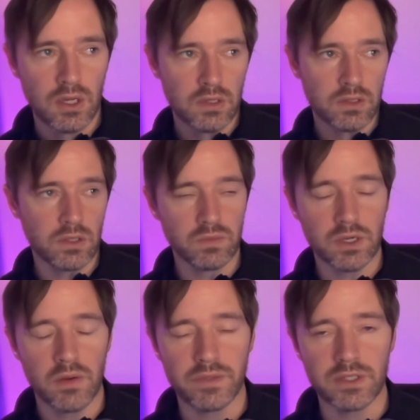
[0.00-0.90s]

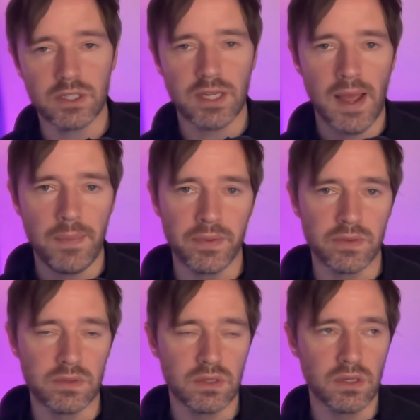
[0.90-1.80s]
Sometimes it just
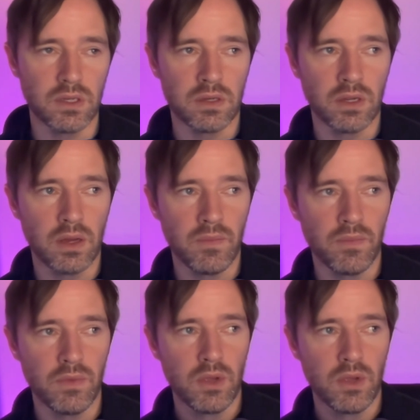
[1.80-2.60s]
happens. And, I